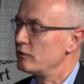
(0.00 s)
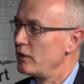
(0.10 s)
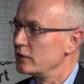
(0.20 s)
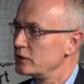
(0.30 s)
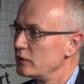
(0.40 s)

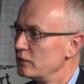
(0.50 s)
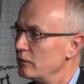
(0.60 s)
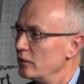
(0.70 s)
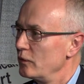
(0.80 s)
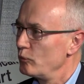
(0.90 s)
function
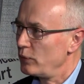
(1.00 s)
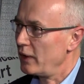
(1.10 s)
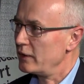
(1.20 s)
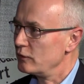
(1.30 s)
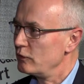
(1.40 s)

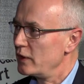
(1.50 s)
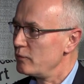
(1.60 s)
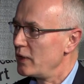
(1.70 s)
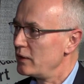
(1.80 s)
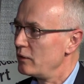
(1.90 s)
played a
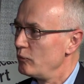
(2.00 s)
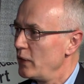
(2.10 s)
really main,